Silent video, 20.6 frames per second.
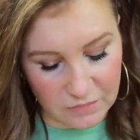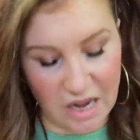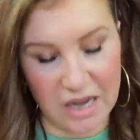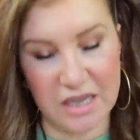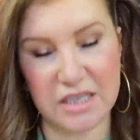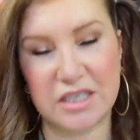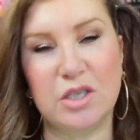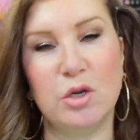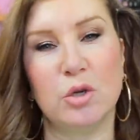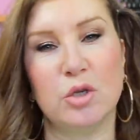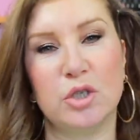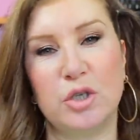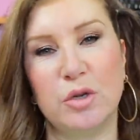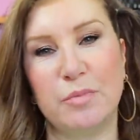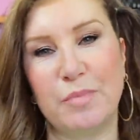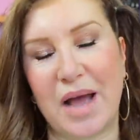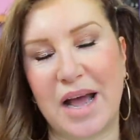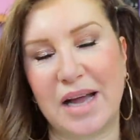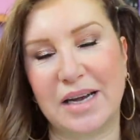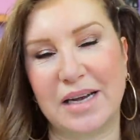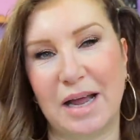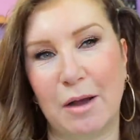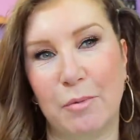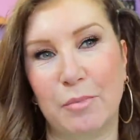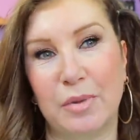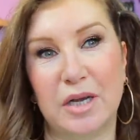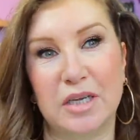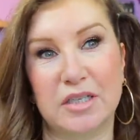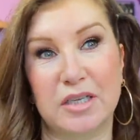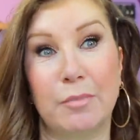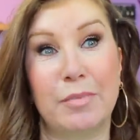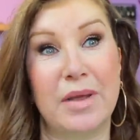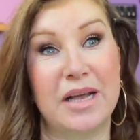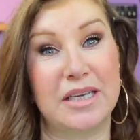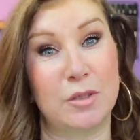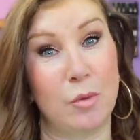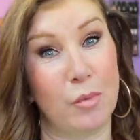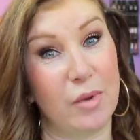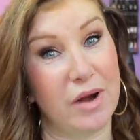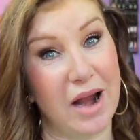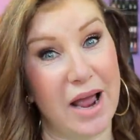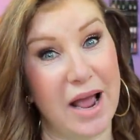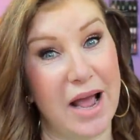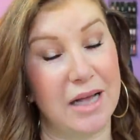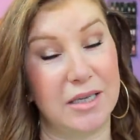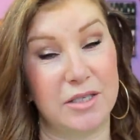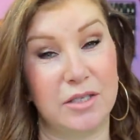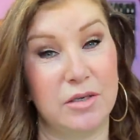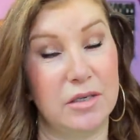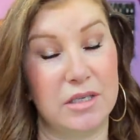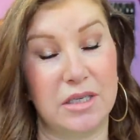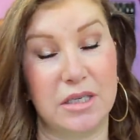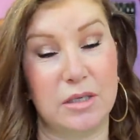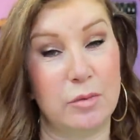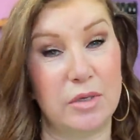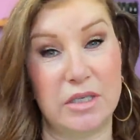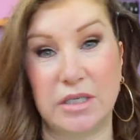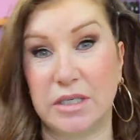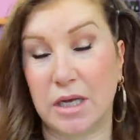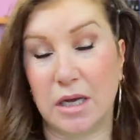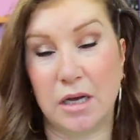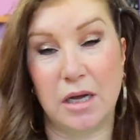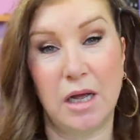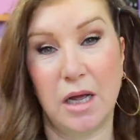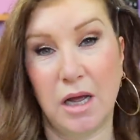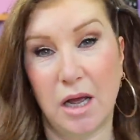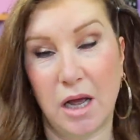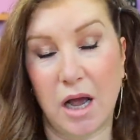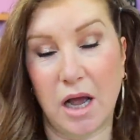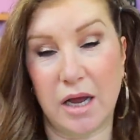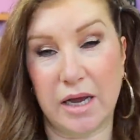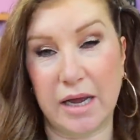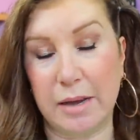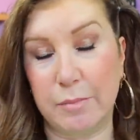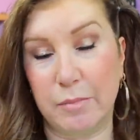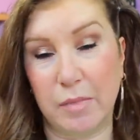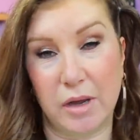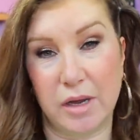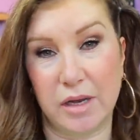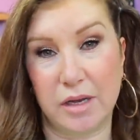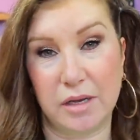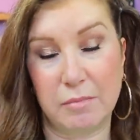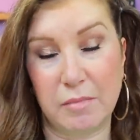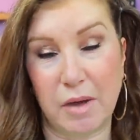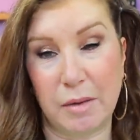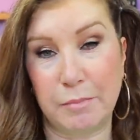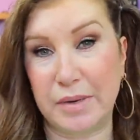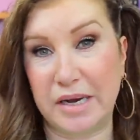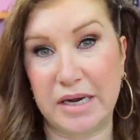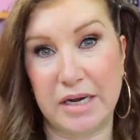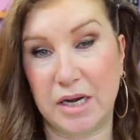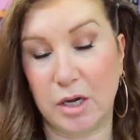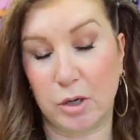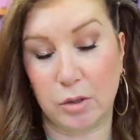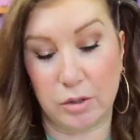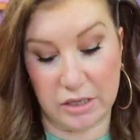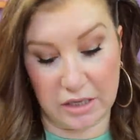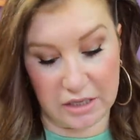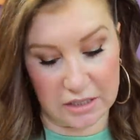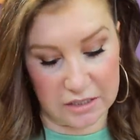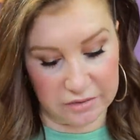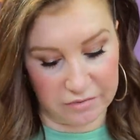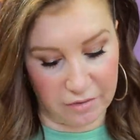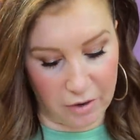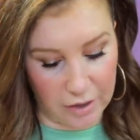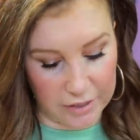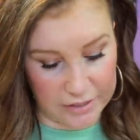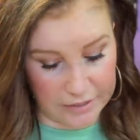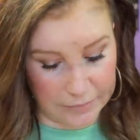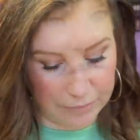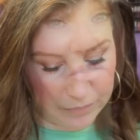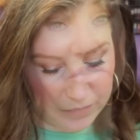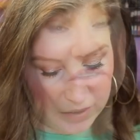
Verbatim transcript: It's not too bad now because I'll be able to wear a hat. As soon as it's winter, I get my, my beanie on and it's fine.